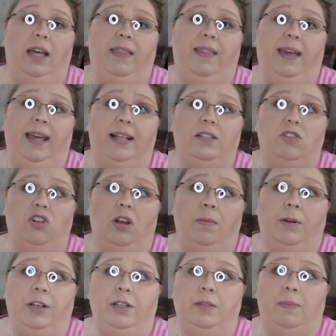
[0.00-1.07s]
and they had
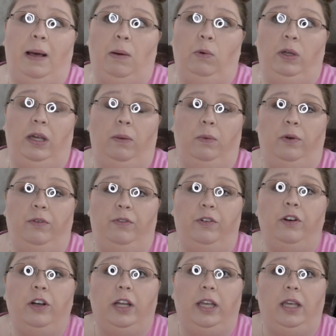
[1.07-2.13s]
strawberries buy one get one
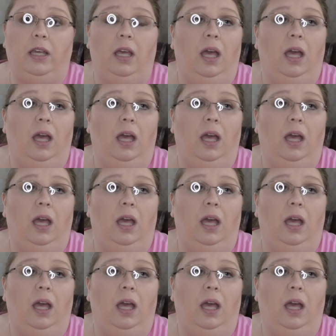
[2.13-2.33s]
free.